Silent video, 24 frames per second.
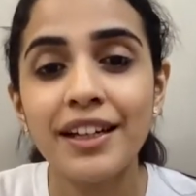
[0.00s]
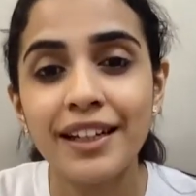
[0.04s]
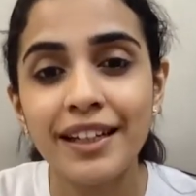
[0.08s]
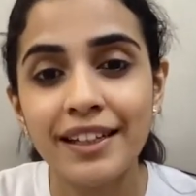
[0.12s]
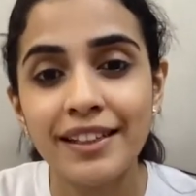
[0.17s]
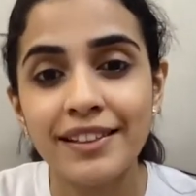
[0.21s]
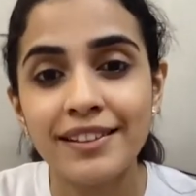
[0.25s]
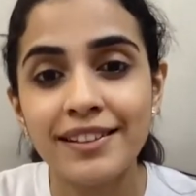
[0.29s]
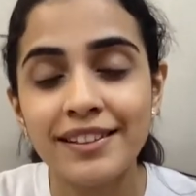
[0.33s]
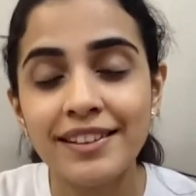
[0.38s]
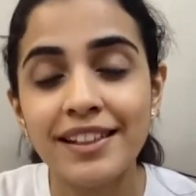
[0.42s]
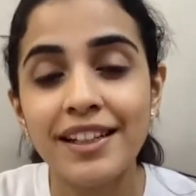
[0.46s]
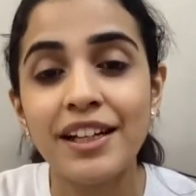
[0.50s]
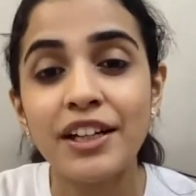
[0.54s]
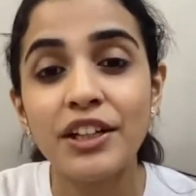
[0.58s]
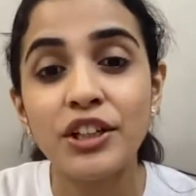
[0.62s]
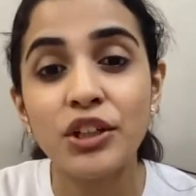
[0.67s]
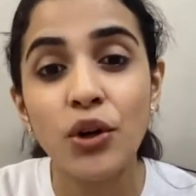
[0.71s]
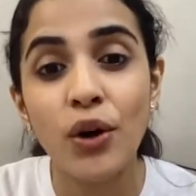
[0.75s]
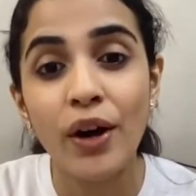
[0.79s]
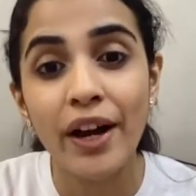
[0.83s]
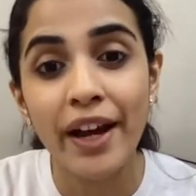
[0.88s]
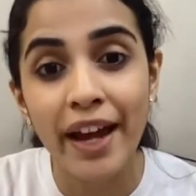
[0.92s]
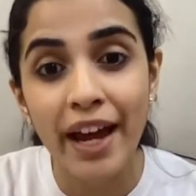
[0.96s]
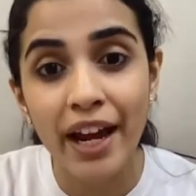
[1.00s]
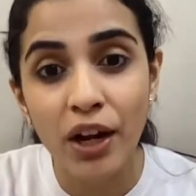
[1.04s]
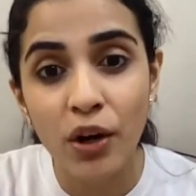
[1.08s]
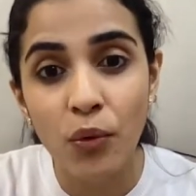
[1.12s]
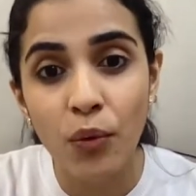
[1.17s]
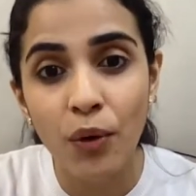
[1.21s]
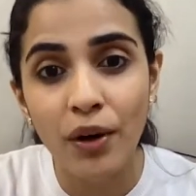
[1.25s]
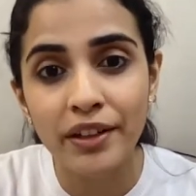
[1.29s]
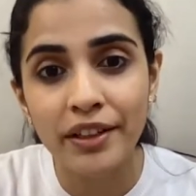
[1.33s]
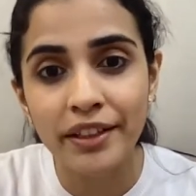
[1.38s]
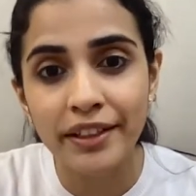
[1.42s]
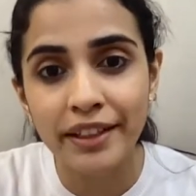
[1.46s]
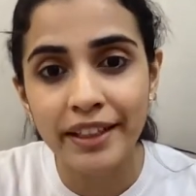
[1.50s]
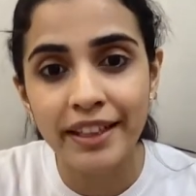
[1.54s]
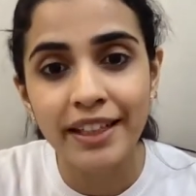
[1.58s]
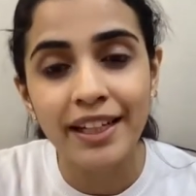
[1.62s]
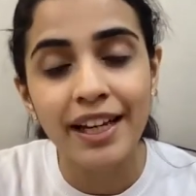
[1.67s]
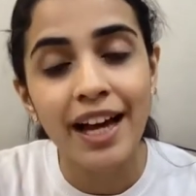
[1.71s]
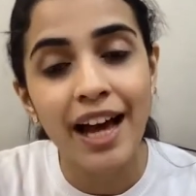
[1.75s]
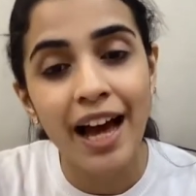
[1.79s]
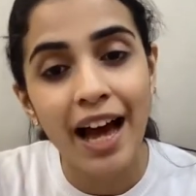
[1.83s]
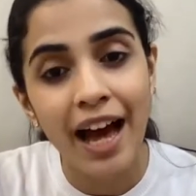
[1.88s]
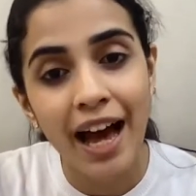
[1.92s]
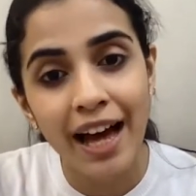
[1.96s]
is your egg quality
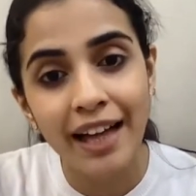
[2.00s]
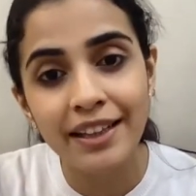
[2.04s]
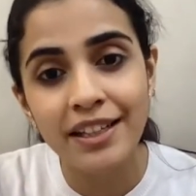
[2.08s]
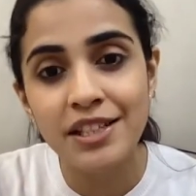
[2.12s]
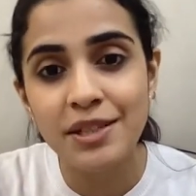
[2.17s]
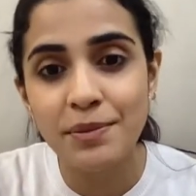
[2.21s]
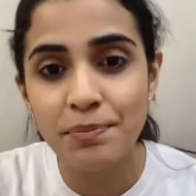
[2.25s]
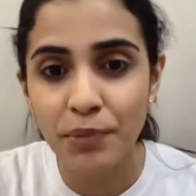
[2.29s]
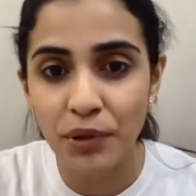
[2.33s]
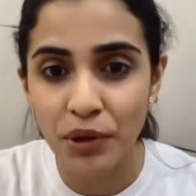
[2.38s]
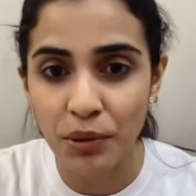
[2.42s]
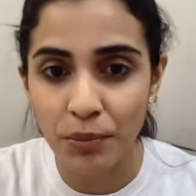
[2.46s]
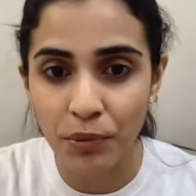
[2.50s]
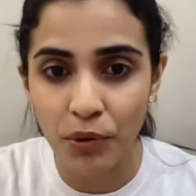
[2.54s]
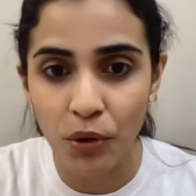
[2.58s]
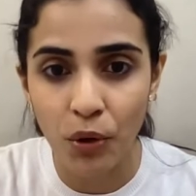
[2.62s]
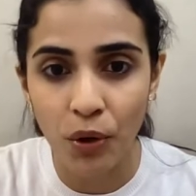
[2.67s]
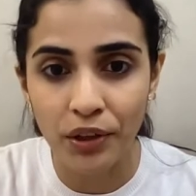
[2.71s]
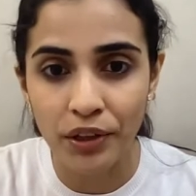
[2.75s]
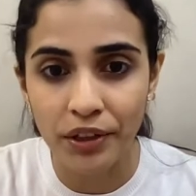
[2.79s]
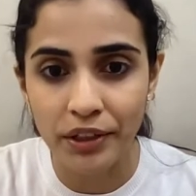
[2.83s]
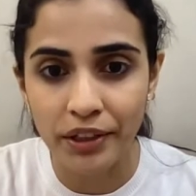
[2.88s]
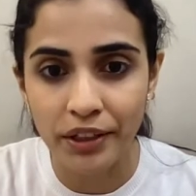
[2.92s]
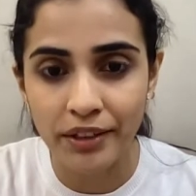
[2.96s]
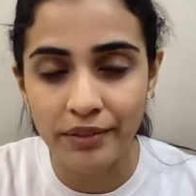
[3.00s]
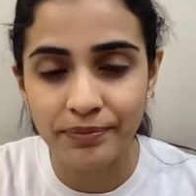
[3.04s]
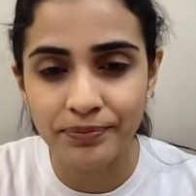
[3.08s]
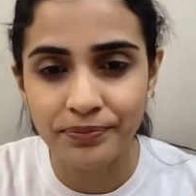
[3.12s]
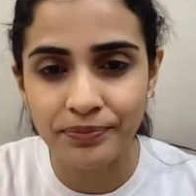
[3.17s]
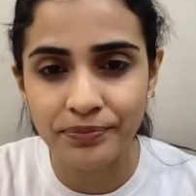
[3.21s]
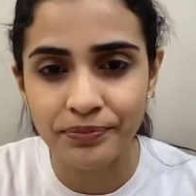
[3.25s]
and the sperm quality.